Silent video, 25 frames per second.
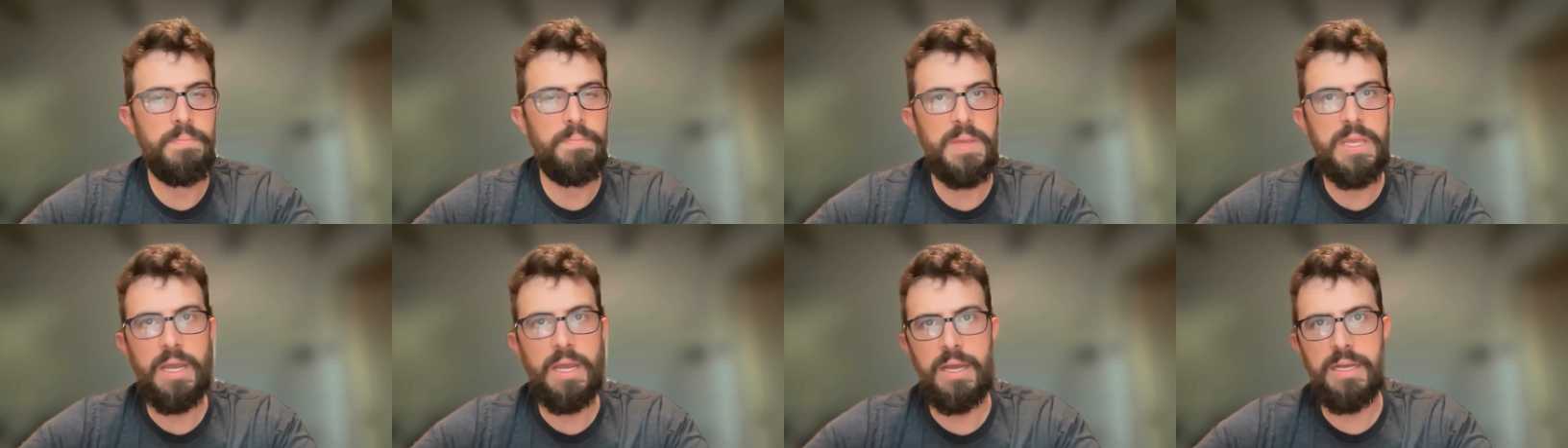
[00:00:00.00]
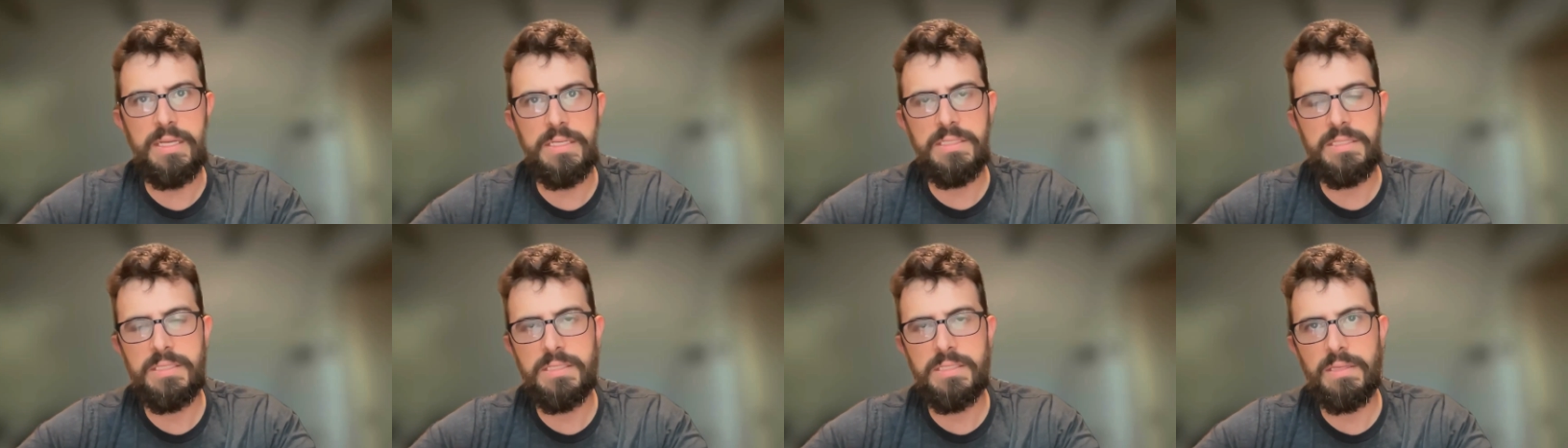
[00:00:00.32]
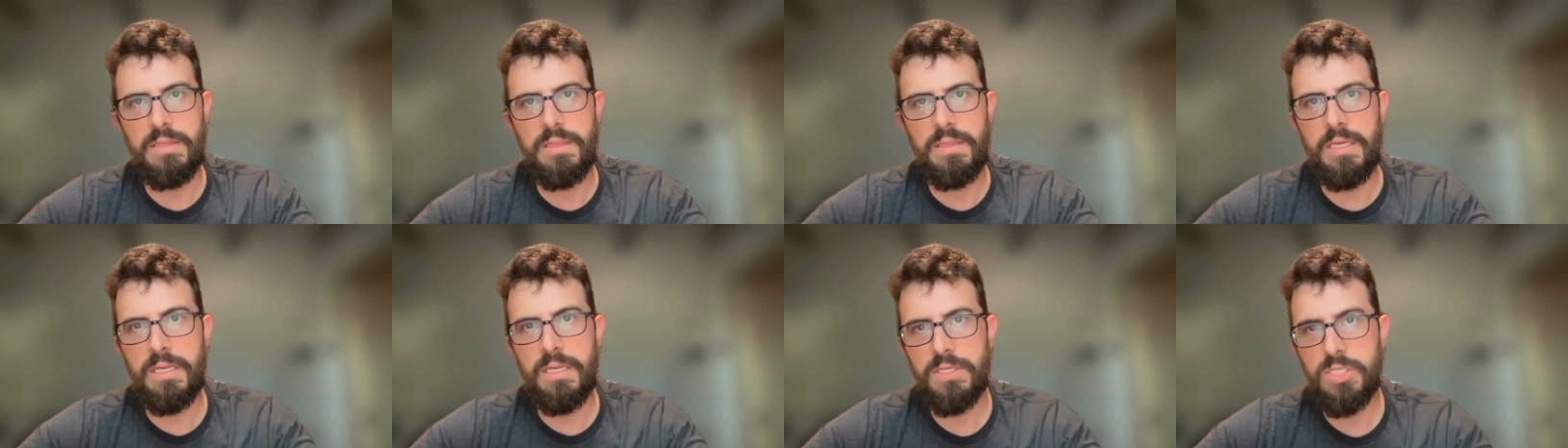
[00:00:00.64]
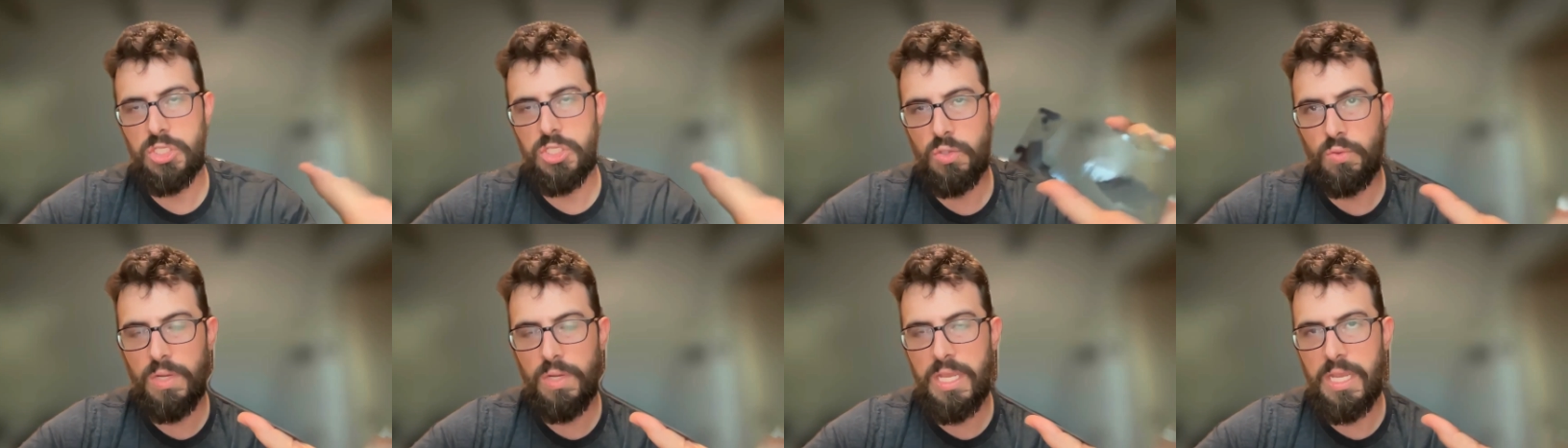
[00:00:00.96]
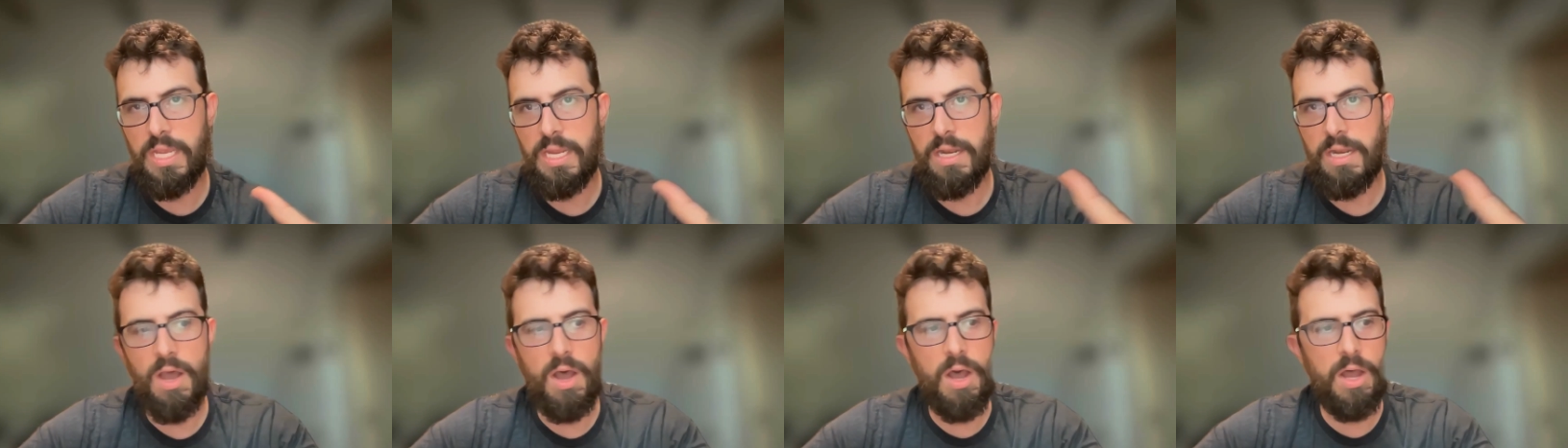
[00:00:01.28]
because the
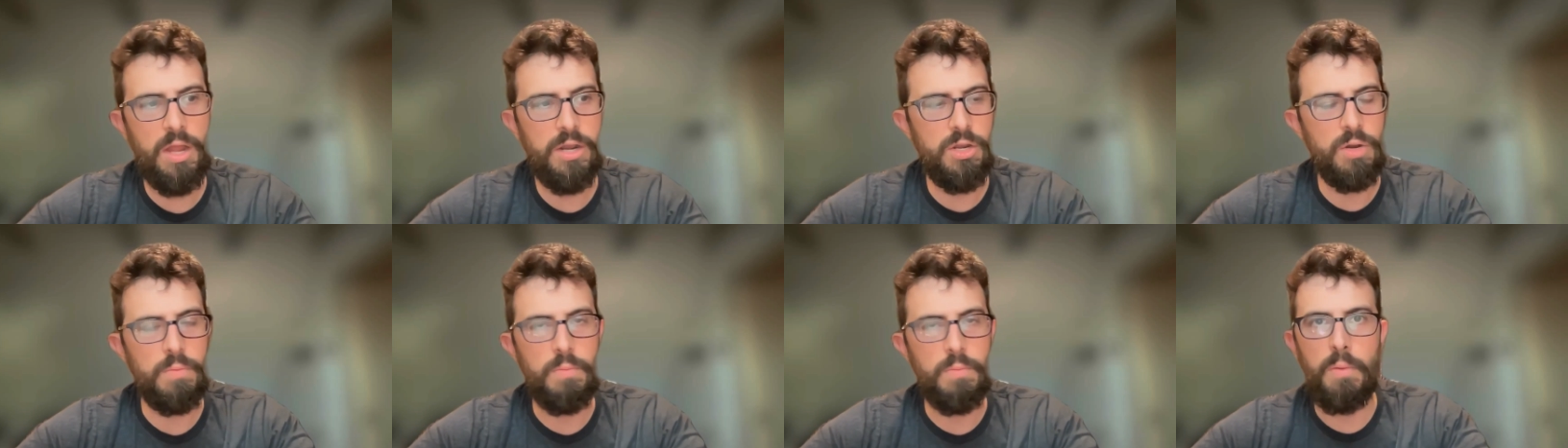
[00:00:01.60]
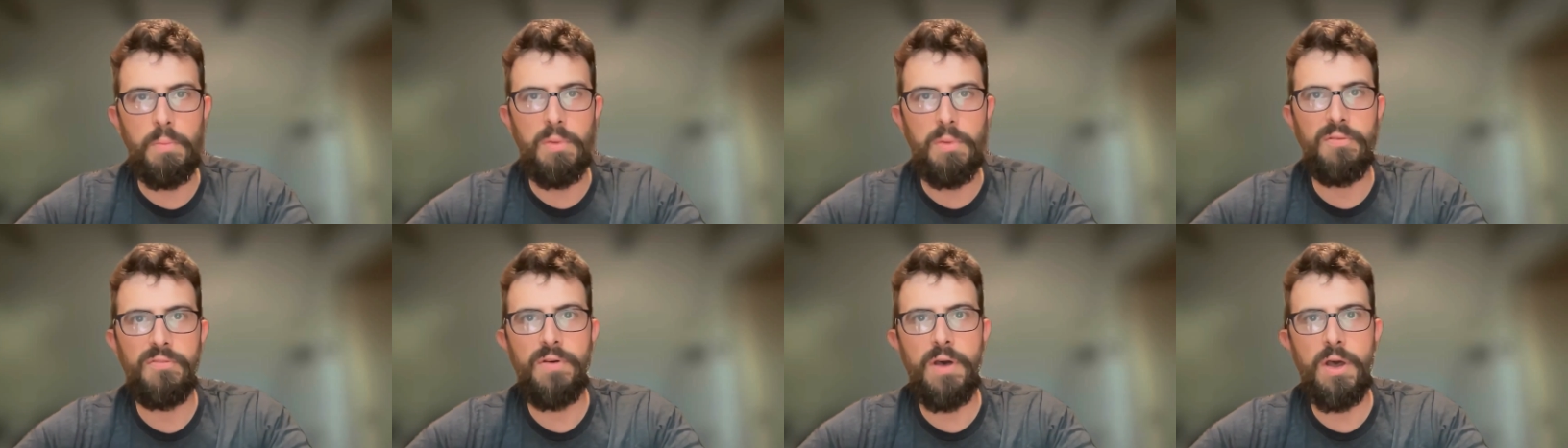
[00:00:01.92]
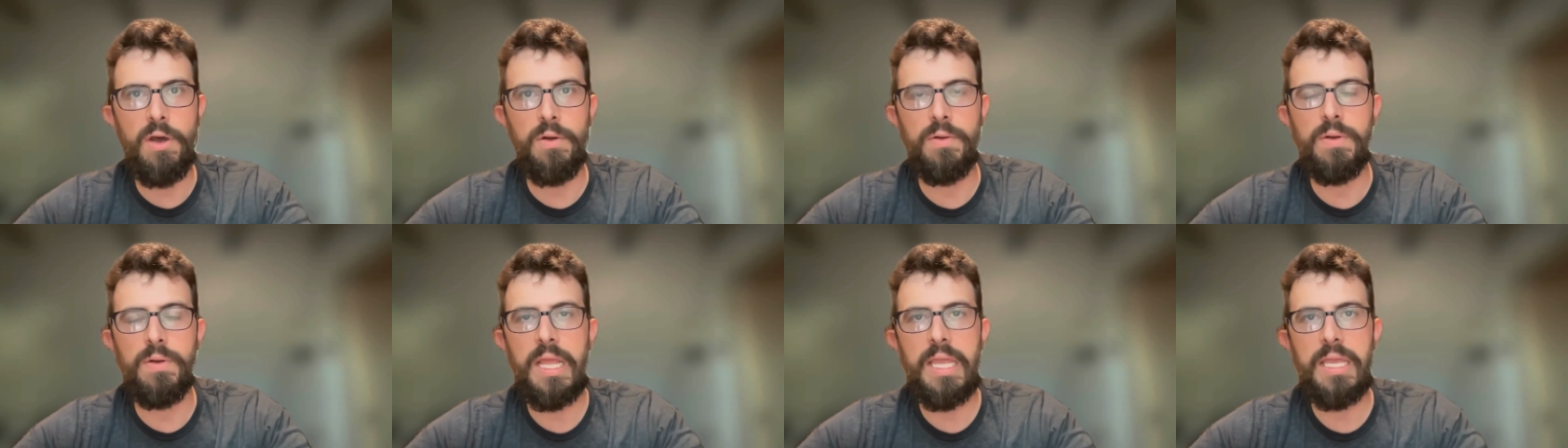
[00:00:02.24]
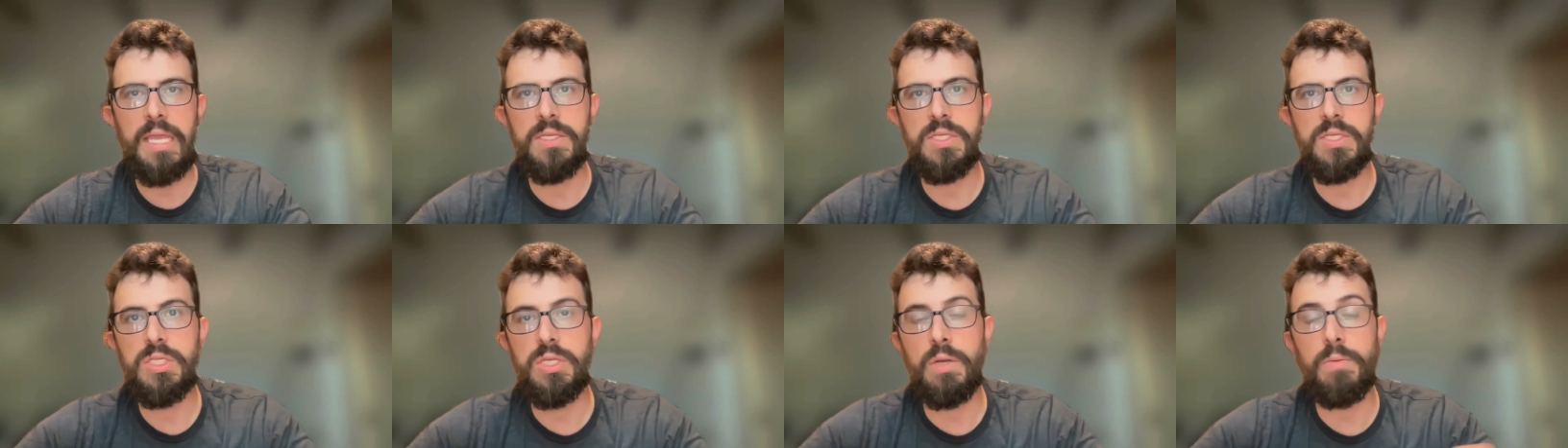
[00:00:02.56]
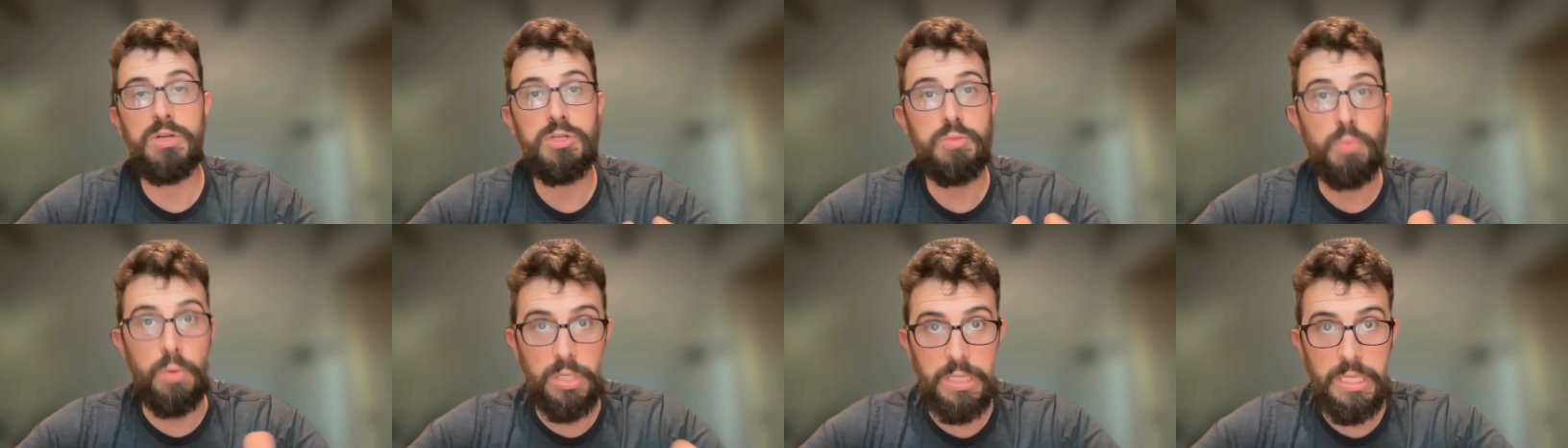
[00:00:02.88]
screen on your mobile phone is so
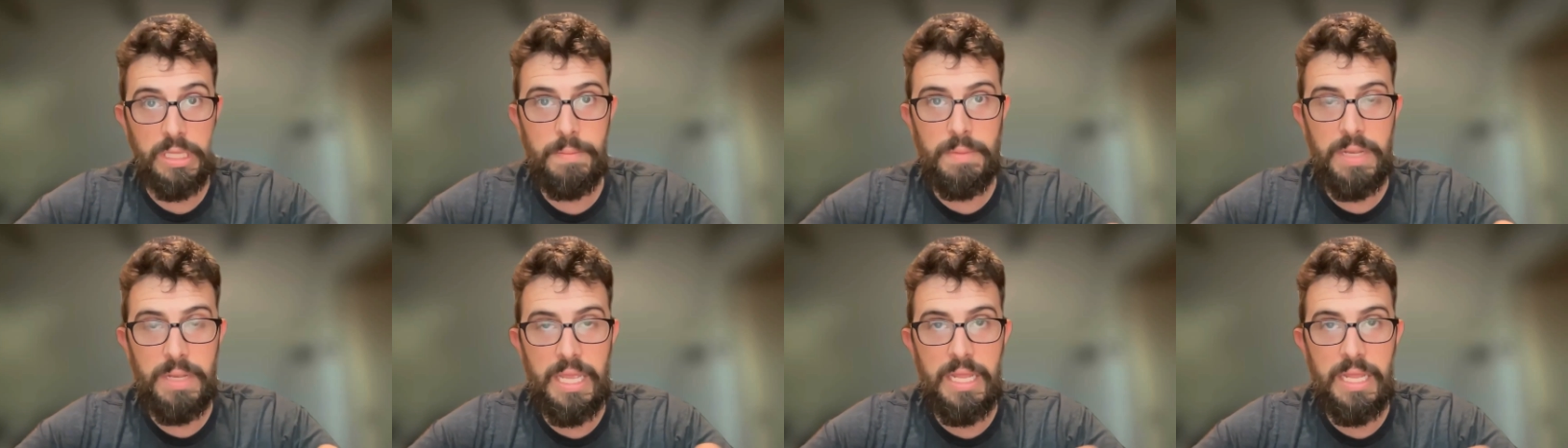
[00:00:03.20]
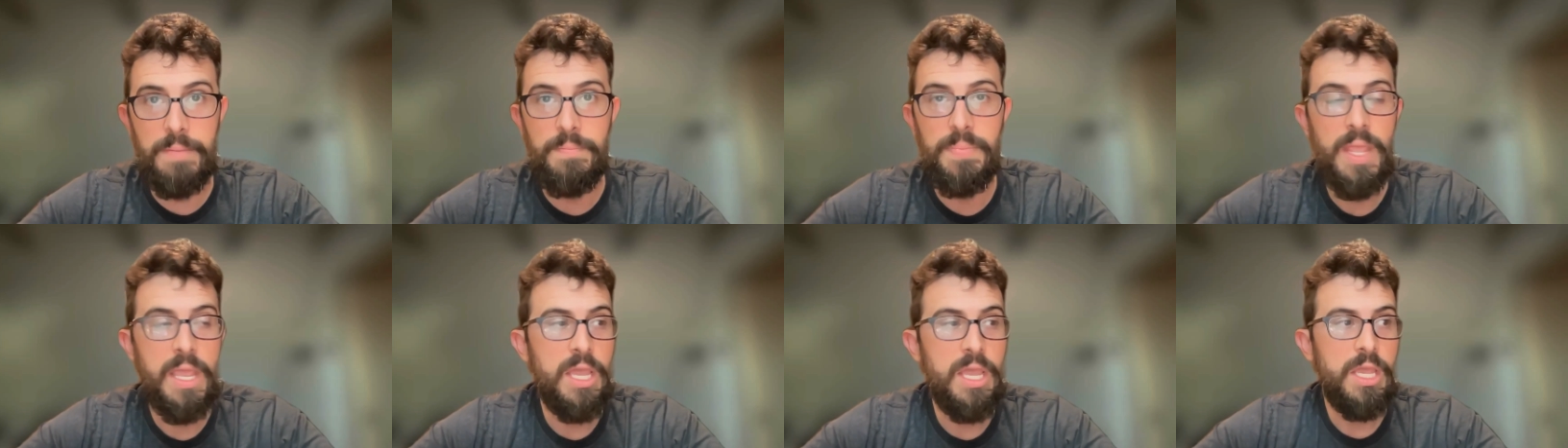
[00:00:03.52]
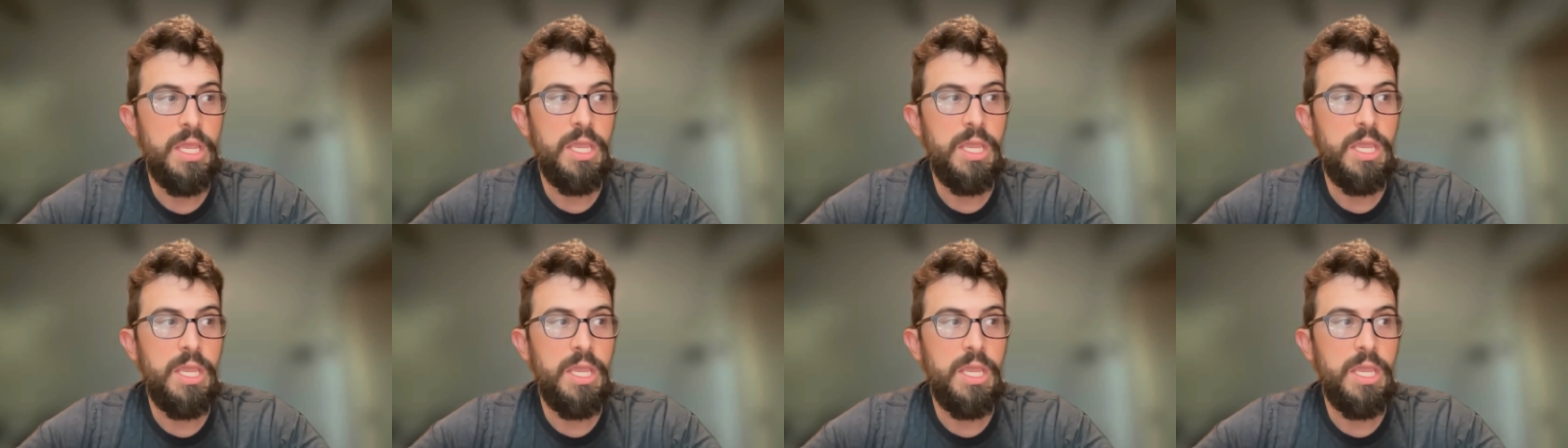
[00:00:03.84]
much more limited,